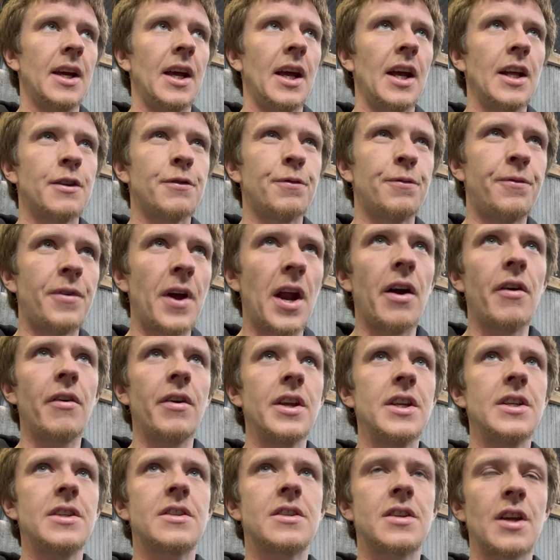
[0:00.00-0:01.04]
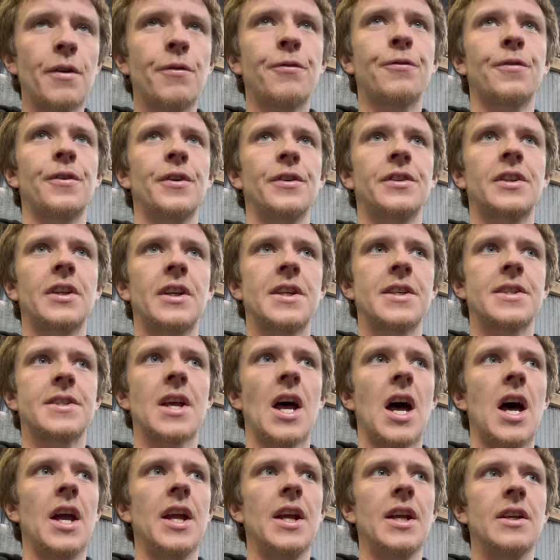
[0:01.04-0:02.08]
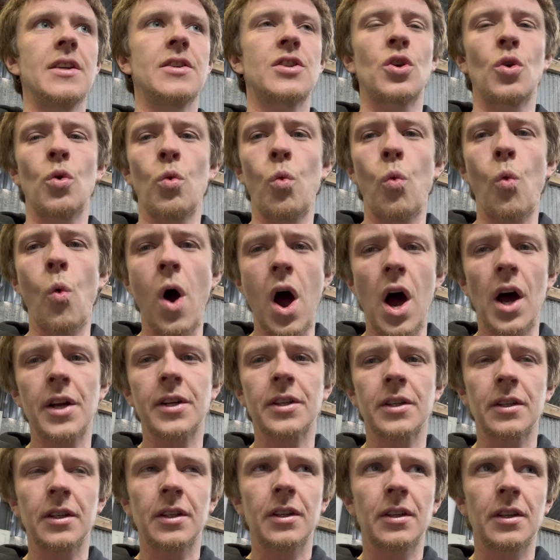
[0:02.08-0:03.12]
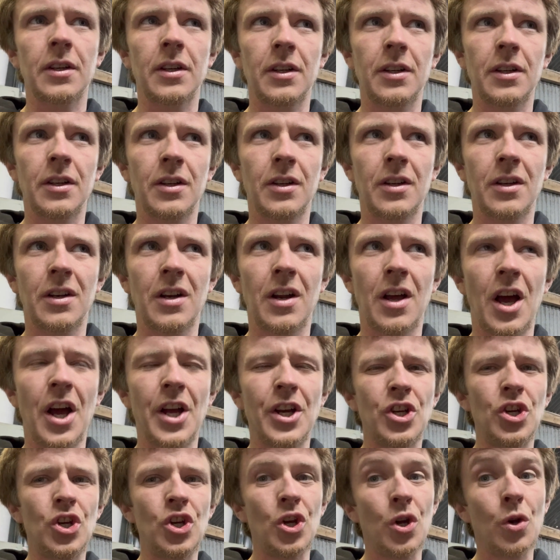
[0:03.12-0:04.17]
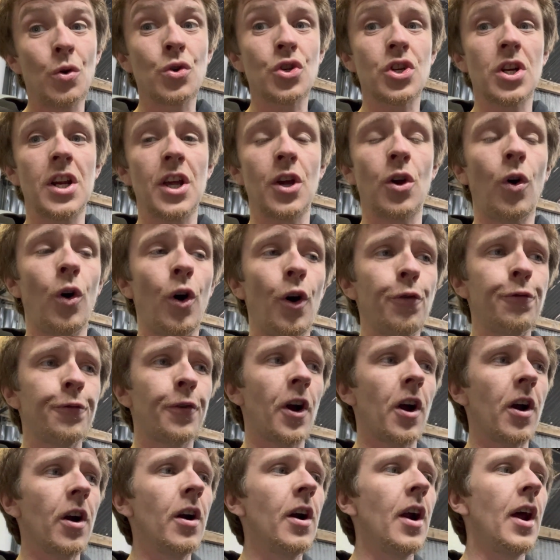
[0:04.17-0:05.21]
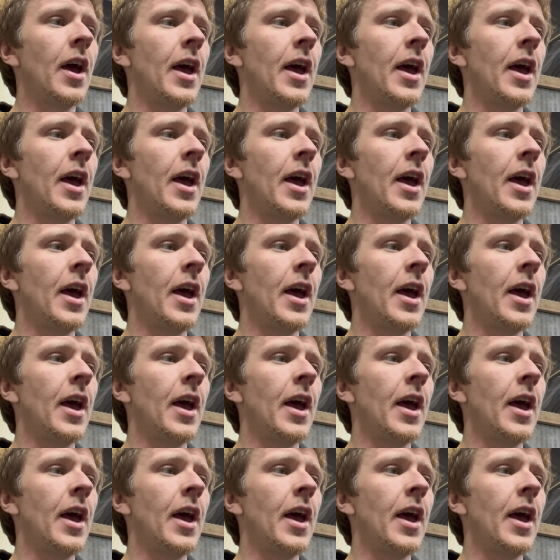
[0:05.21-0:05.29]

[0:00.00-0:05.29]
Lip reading: it's very different, the design, to what I usually go for,